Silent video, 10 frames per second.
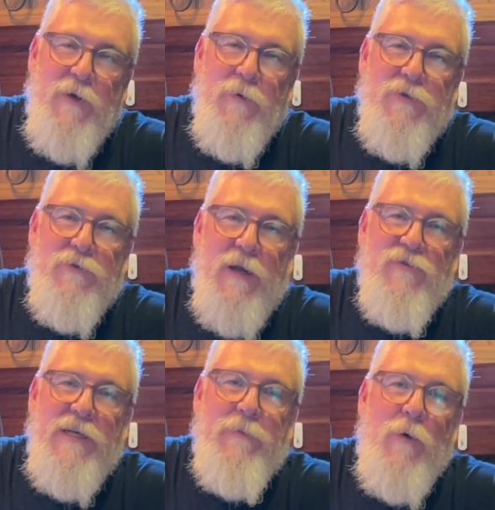who was
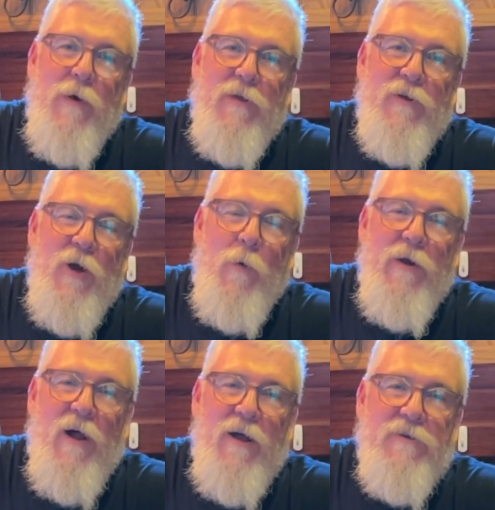stressing about whether to go or
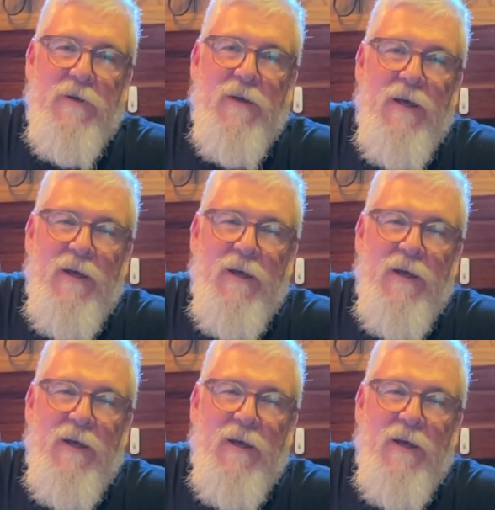not, and